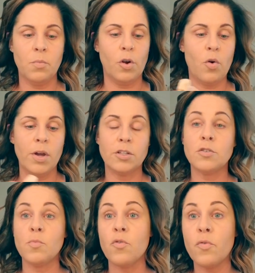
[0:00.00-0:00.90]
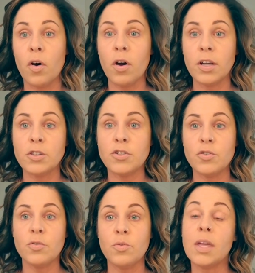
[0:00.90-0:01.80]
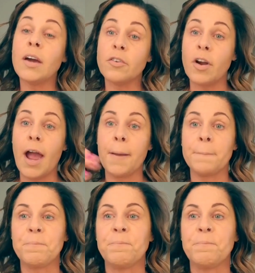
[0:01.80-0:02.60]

we're going to move on to the under eye.